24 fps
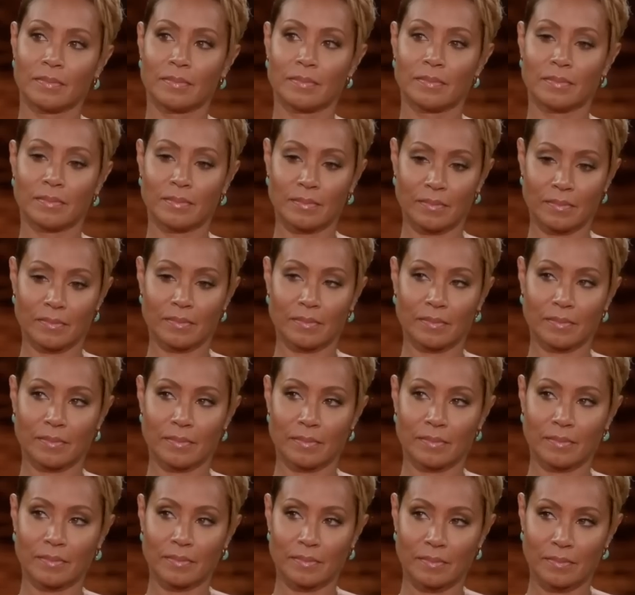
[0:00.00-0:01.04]
and mommy,
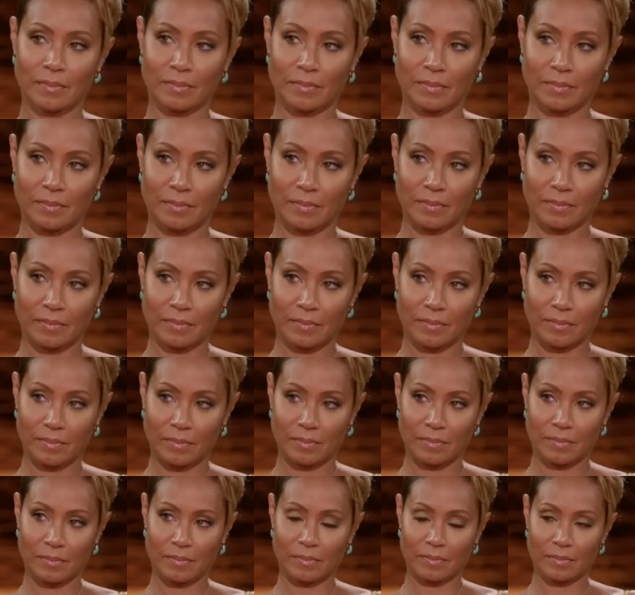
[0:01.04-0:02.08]
and
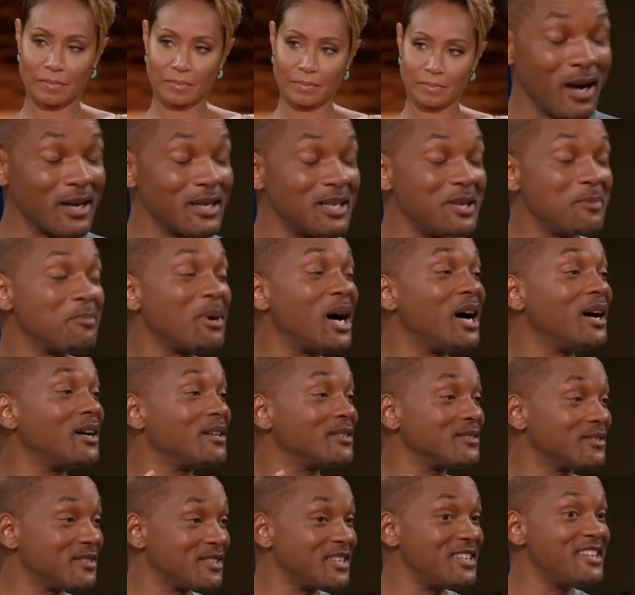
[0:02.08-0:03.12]
we were talking
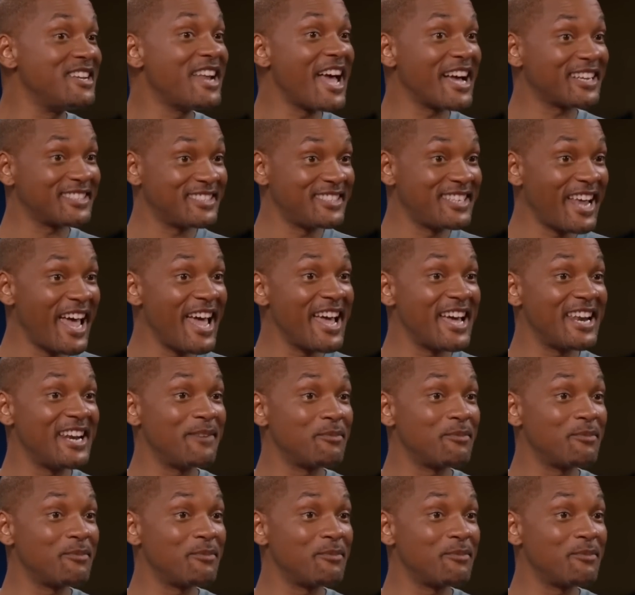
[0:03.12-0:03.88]
about the next day,